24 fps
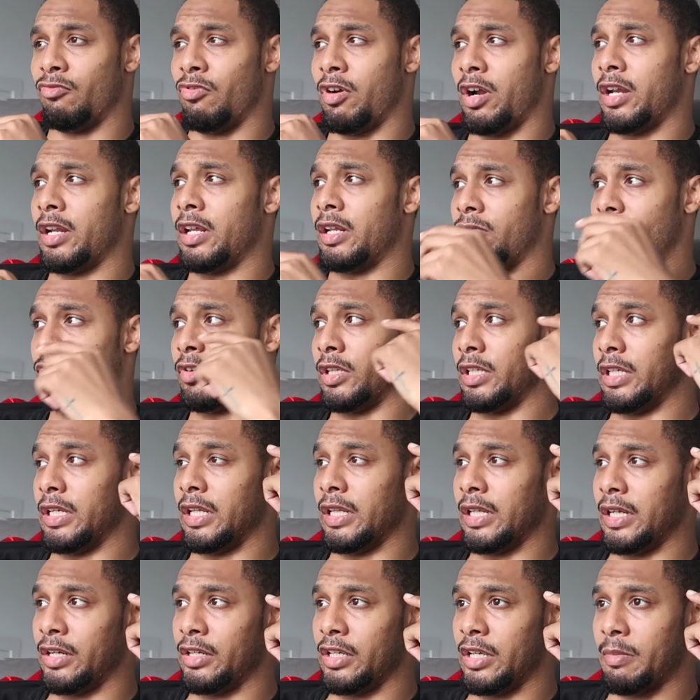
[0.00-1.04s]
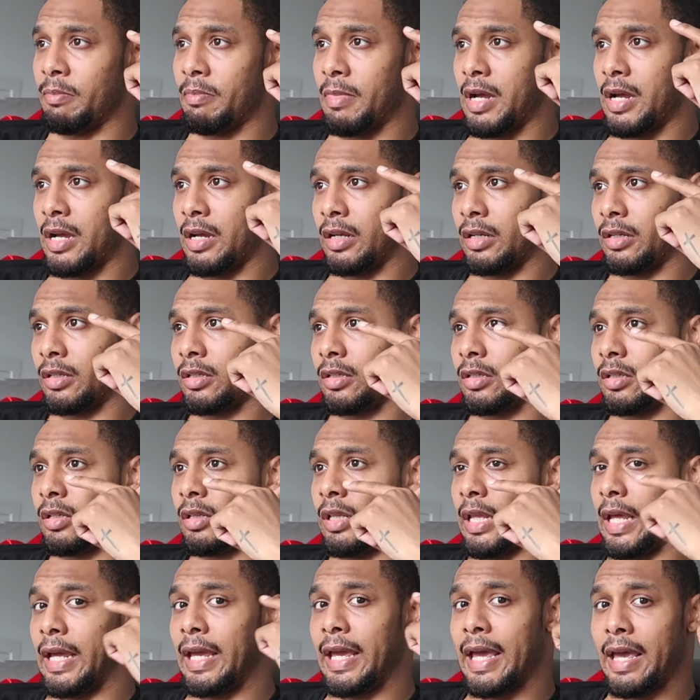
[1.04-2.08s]
running really clears your mind,
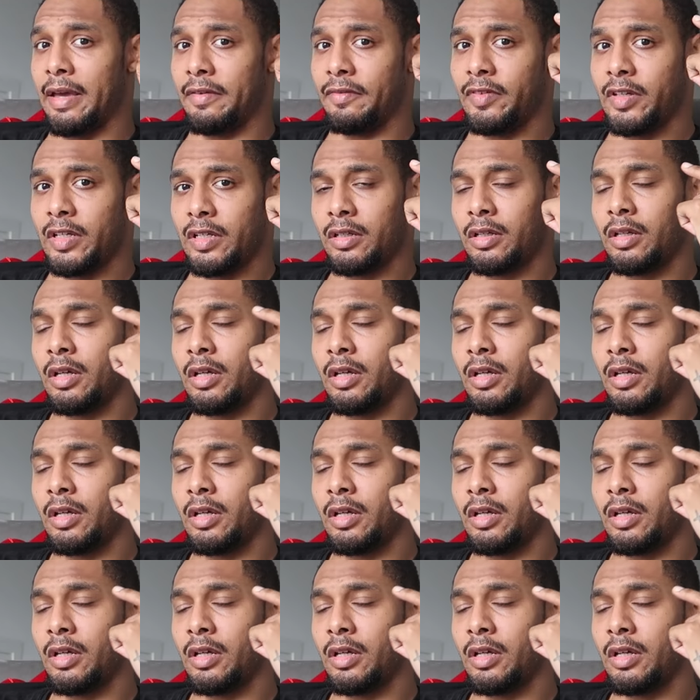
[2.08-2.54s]
like heavy.